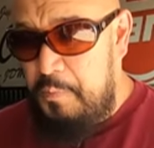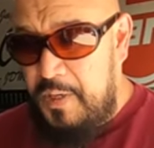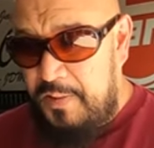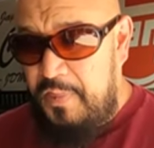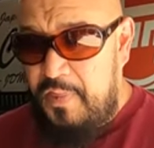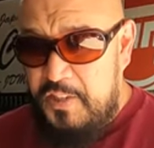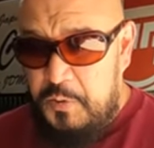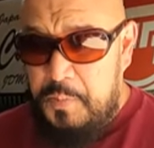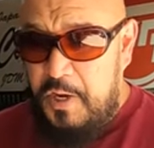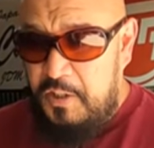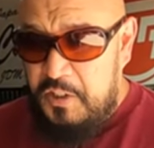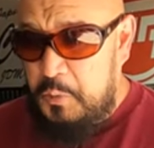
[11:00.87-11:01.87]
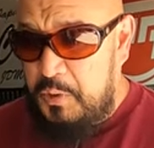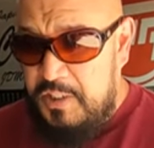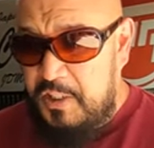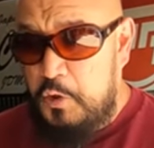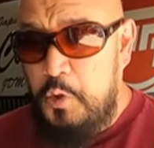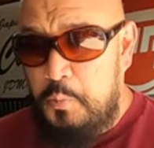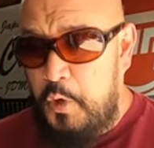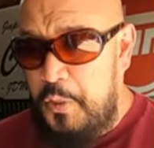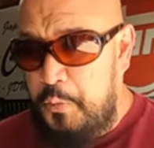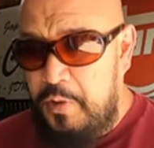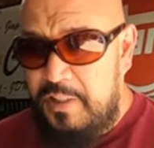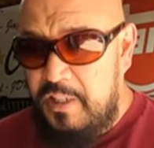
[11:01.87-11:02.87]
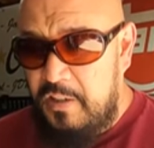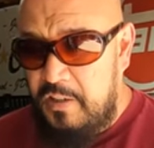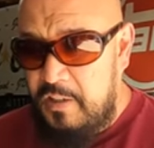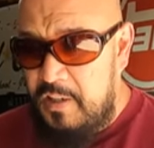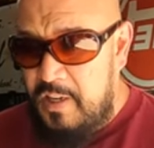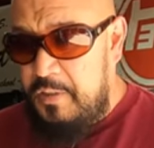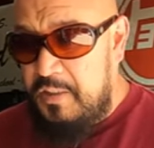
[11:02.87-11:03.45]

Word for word: But the spec on this one is a 2.3 liter.